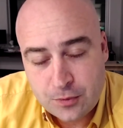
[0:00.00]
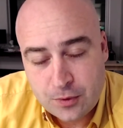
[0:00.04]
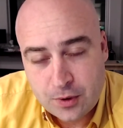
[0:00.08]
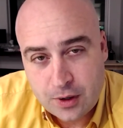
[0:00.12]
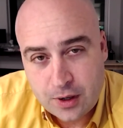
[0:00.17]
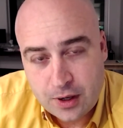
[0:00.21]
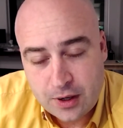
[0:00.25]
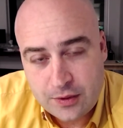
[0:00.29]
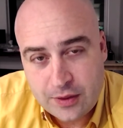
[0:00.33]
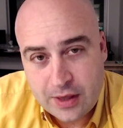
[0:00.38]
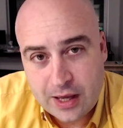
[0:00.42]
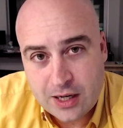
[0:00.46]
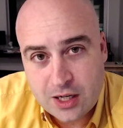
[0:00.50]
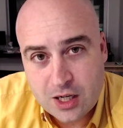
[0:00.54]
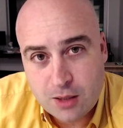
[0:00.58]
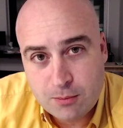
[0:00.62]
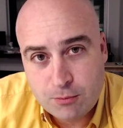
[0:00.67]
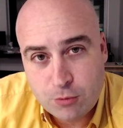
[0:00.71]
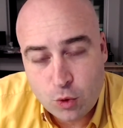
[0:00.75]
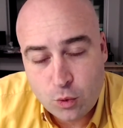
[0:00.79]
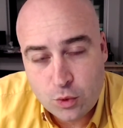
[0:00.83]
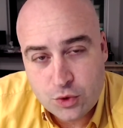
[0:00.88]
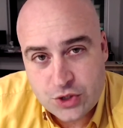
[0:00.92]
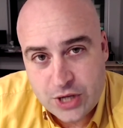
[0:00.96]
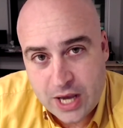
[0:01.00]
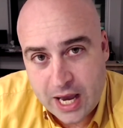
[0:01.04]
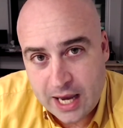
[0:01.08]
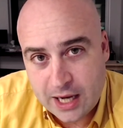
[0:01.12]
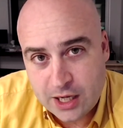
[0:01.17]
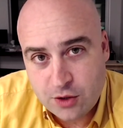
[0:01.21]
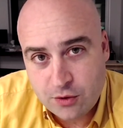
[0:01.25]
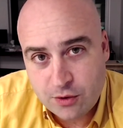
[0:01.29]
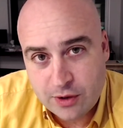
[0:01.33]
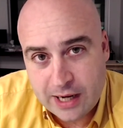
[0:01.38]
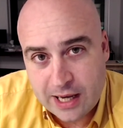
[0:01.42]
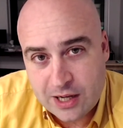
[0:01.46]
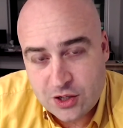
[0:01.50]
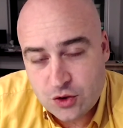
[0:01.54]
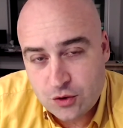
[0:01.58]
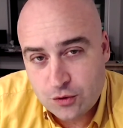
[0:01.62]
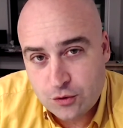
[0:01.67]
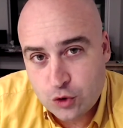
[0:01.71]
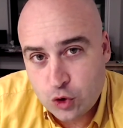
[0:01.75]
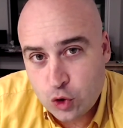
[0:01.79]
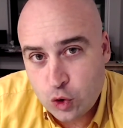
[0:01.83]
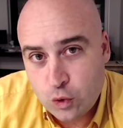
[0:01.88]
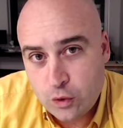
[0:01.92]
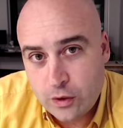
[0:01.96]
That number was accurate as of
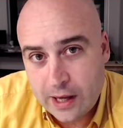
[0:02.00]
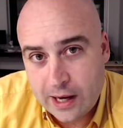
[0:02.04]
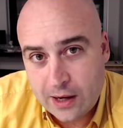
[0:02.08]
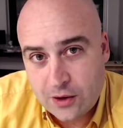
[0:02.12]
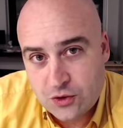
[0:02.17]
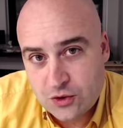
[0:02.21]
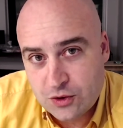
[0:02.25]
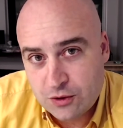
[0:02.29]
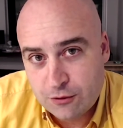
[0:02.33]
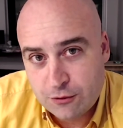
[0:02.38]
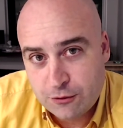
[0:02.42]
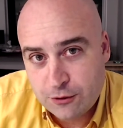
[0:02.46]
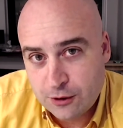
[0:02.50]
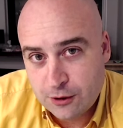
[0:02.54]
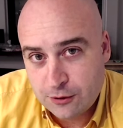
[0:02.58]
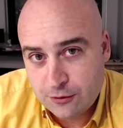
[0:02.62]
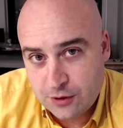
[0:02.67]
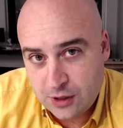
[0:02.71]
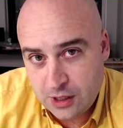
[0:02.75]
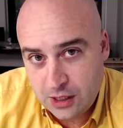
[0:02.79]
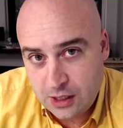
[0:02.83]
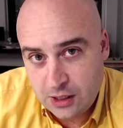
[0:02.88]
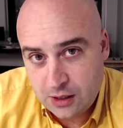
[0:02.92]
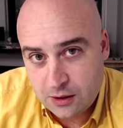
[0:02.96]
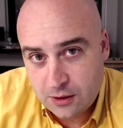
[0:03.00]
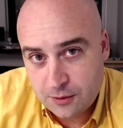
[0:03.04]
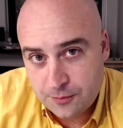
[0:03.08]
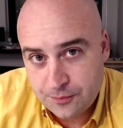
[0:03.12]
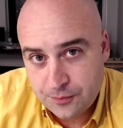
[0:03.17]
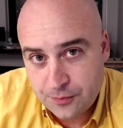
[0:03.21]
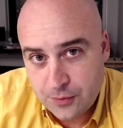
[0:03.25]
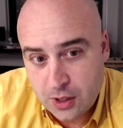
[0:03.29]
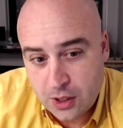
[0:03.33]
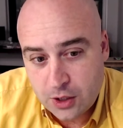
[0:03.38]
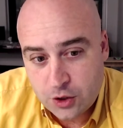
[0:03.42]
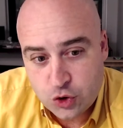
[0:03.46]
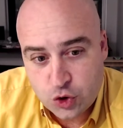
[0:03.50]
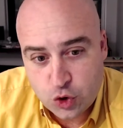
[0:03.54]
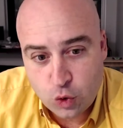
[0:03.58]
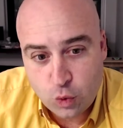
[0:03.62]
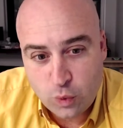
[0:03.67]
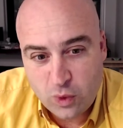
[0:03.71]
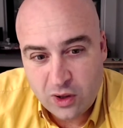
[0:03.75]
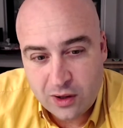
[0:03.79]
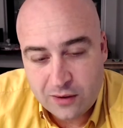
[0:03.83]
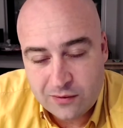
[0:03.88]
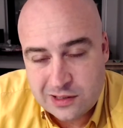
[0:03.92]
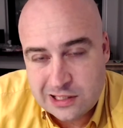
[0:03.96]
2015. So it
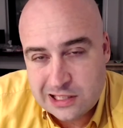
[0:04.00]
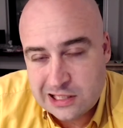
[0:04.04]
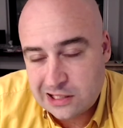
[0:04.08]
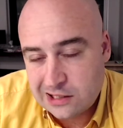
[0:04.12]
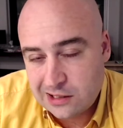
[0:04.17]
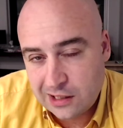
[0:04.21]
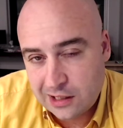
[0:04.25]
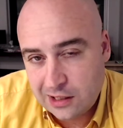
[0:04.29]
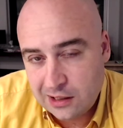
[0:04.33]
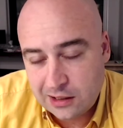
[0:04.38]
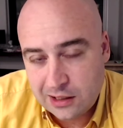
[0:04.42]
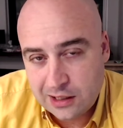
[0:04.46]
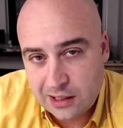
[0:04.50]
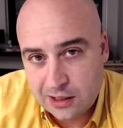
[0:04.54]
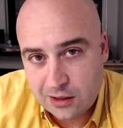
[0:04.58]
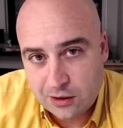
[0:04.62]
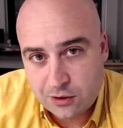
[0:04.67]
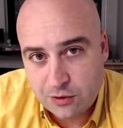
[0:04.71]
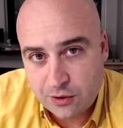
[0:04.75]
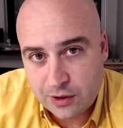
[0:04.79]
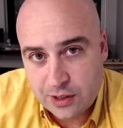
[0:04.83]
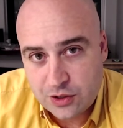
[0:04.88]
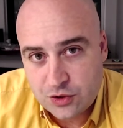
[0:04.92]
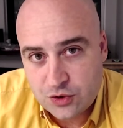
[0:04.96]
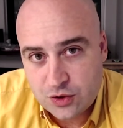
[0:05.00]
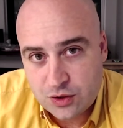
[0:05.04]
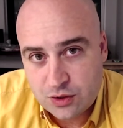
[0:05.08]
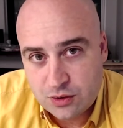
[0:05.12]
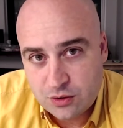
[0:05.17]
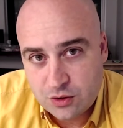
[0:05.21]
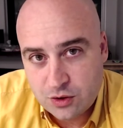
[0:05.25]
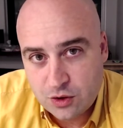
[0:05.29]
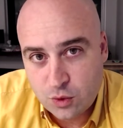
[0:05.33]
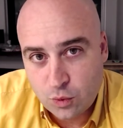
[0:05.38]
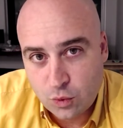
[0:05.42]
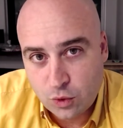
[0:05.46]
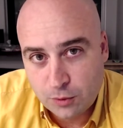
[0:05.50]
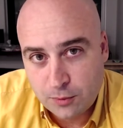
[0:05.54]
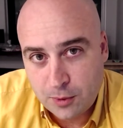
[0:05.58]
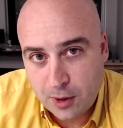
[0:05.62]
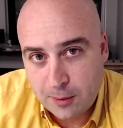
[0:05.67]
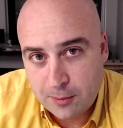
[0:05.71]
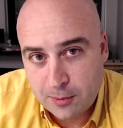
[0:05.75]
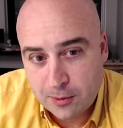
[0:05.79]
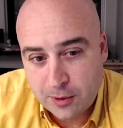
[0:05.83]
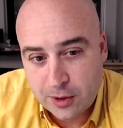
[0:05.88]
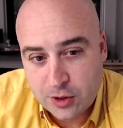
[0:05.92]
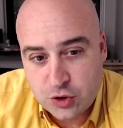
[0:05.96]
will have slightly increased due to world
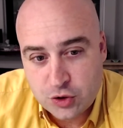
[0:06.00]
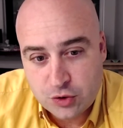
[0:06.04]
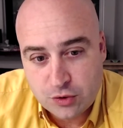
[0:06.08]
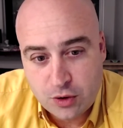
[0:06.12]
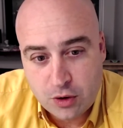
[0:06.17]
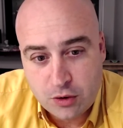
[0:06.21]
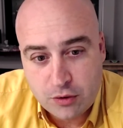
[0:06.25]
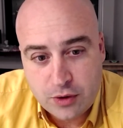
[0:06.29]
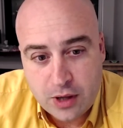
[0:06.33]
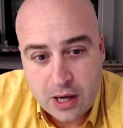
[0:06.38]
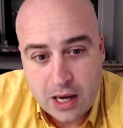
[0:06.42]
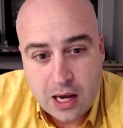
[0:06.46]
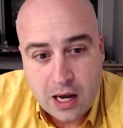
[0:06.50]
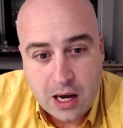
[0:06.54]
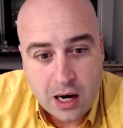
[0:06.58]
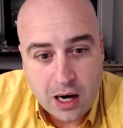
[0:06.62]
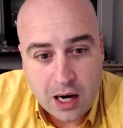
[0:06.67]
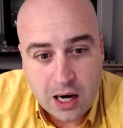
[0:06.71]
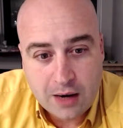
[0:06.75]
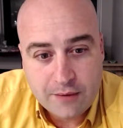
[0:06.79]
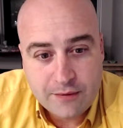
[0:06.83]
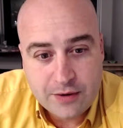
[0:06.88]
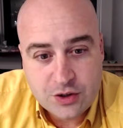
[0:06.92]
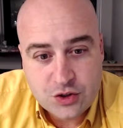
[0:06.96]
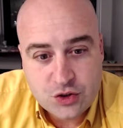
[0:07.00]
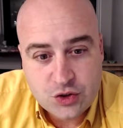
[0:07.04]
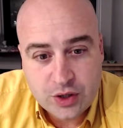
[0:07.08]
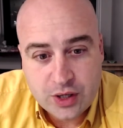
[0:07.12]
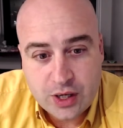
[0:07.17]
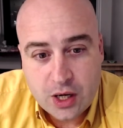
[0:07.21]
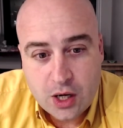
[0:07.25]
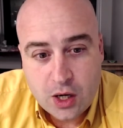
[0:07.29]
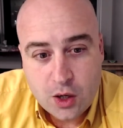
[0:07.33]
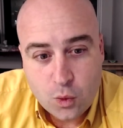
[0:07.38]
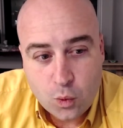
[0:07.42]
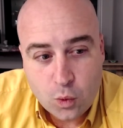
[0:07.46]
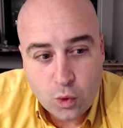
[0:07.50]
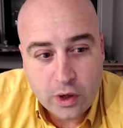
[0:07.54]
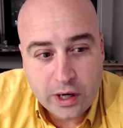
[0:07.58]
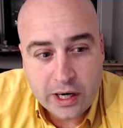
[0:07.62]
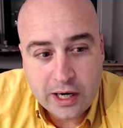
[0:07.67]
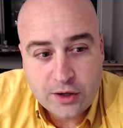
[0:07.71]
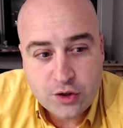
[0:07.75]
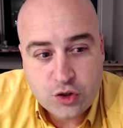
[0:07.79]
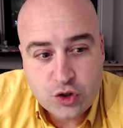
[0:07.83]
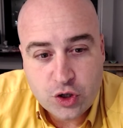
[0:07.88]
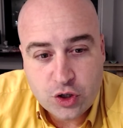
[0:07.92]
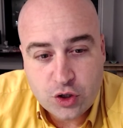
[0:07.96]
population growth. Obviously, we're
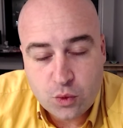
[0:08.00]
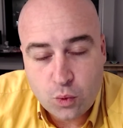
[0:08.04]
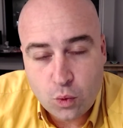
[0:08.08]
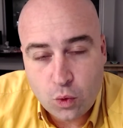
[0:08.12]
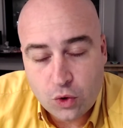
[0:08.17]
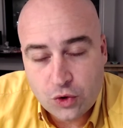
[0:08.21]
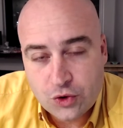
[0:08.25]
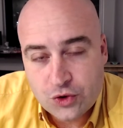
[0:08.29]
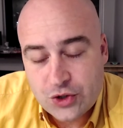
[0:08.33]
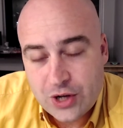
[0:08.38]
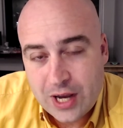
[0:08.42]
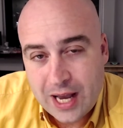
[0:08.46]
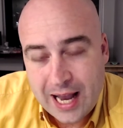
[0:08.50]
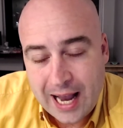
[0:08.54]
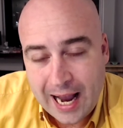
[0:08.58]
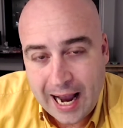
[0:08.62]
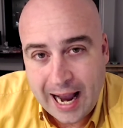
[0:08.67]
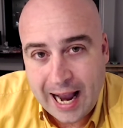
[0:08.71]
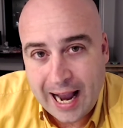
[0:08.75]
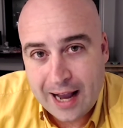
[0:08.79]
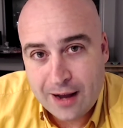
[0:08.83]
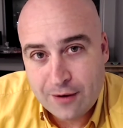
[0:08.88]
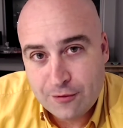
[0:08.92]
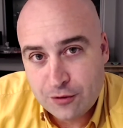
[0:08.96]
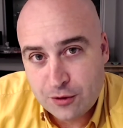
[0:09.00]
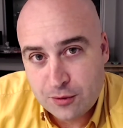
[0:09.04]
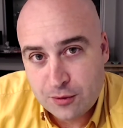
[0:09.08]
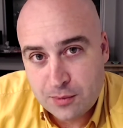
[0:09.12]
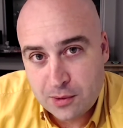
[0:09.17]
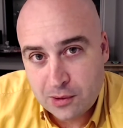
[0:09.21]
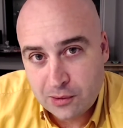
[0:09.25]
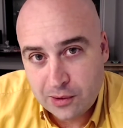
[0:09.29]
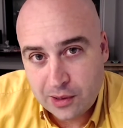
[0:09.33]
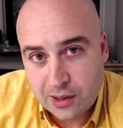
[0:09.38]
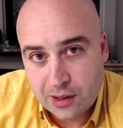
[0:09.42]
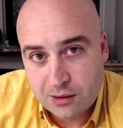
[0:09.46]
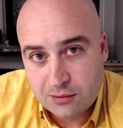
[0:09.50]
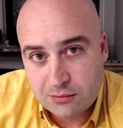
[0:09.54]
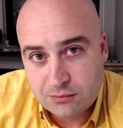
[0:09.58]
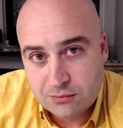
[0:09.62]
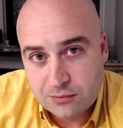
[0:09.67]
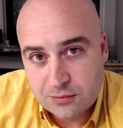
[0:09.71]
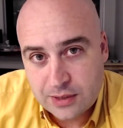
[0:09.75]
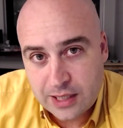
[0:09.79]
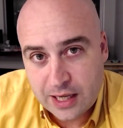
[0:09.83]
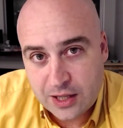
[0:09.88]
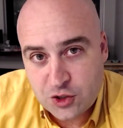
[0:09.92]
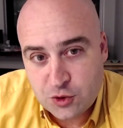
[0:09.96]
inching towards 500,000
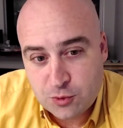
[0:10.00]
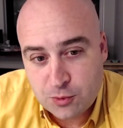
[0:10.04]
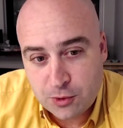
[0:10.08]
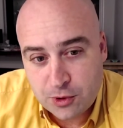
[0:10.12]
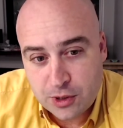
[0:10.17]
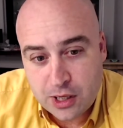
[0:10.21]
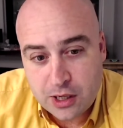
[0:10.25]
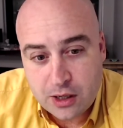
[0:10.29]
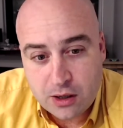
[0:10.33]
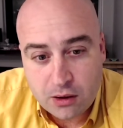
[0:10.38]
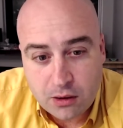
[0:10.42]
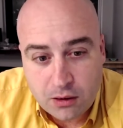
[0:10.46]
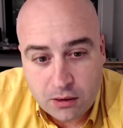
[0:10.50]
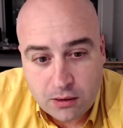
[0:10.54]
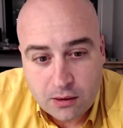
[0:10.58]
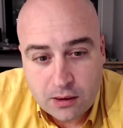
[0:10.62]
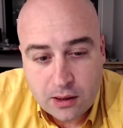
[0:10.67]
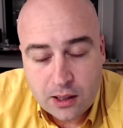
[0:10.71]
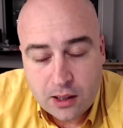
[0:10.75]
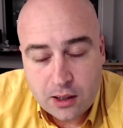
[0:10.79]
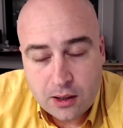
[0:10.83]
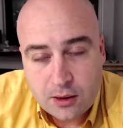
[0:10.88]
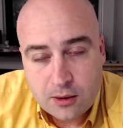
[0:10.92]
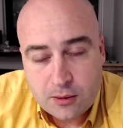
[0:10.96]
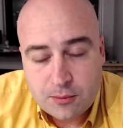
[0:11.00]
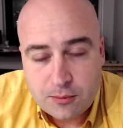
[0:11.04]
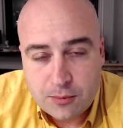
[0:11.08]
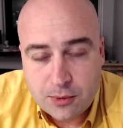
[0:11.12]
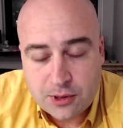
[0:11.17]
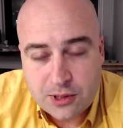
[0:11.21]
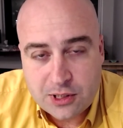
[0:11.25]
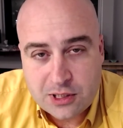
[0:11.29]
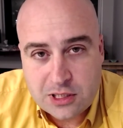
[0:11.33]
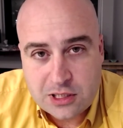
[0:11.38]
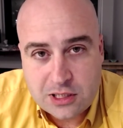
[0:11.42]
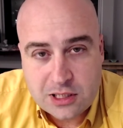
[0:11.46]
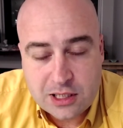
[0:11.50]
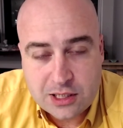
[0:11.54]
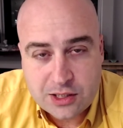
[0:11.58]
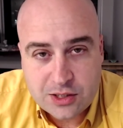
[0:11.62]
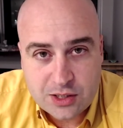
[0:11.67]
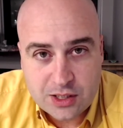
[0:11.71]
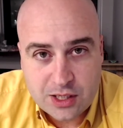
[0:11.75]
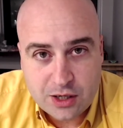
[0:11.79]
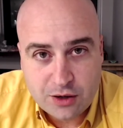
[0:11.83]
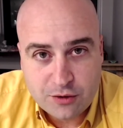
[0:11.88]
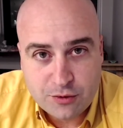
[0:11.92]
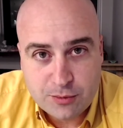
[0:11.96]
deaths per year, but the
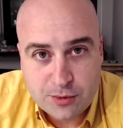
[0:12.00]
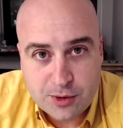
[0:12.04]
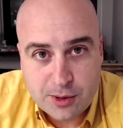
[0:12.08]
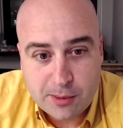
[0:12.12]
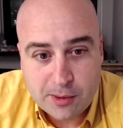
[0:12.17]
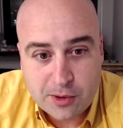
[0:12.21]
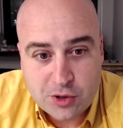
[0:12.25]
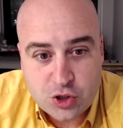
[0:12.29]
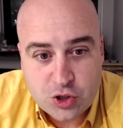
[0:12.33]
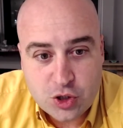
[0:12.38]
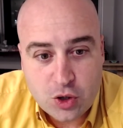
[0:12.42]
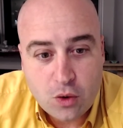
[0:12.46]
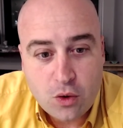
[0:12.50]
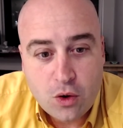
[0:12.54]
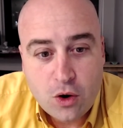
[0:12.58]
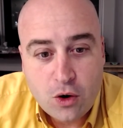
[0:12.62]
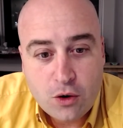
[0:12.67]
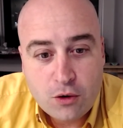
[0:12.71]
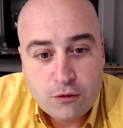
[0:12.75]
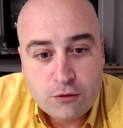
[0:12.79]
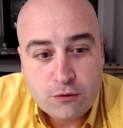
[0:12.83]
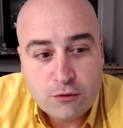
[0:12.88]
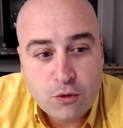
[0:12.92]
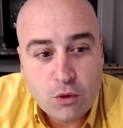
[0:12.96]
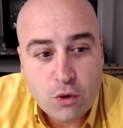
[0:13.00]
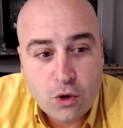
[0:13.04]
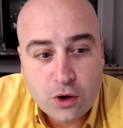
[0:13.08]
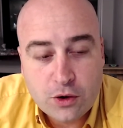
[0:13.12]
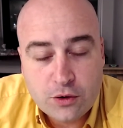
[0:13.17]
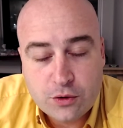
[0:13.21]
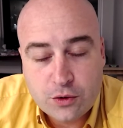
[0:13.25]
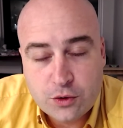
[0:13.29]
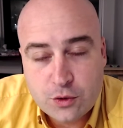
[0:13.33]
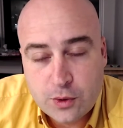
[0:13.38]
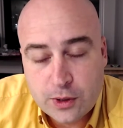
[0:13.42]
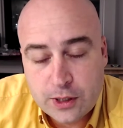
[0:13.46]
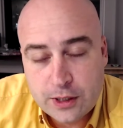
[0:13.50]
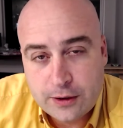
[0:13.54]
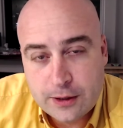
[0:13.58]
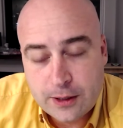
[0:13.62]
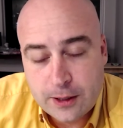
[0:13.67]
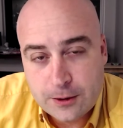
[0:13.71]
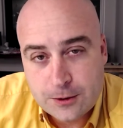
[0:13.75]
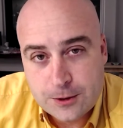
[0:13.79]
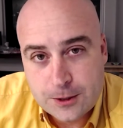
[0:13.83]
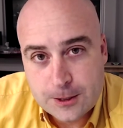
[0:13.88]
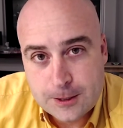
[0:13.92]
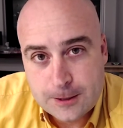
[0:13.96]
statistic here from WHO,
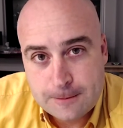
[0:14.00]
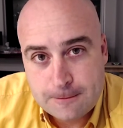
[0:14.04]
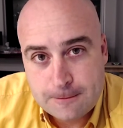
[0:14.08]
420,000,